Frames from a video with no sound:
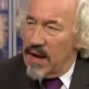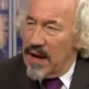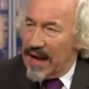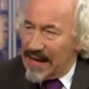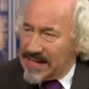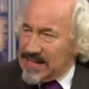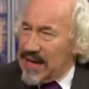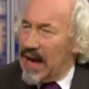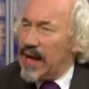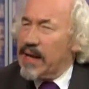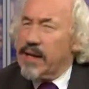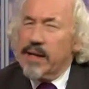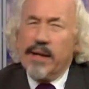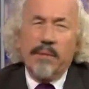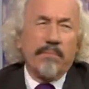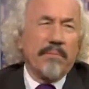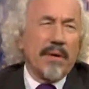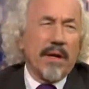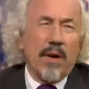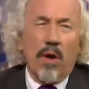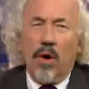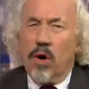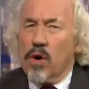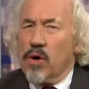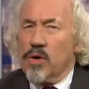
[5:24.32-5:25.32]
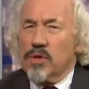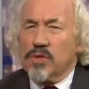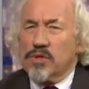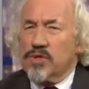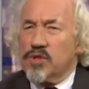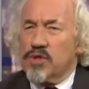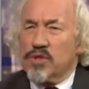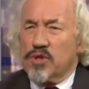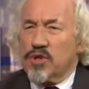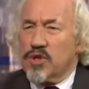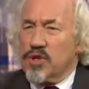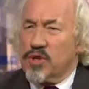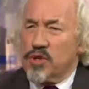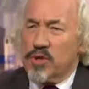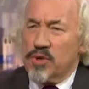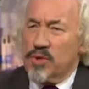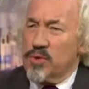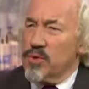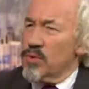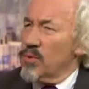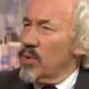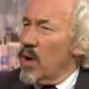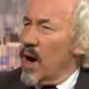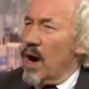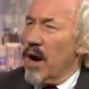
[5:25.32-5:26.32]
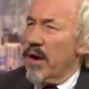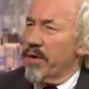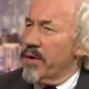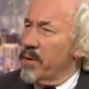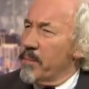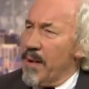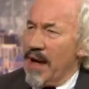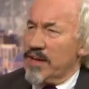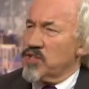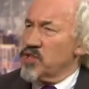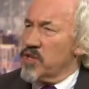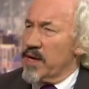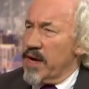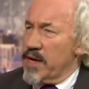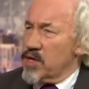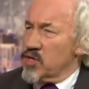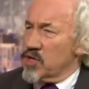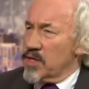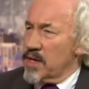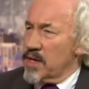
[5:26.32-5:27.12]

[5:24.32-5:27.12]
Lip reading: Exactly, and belongs to our imagination.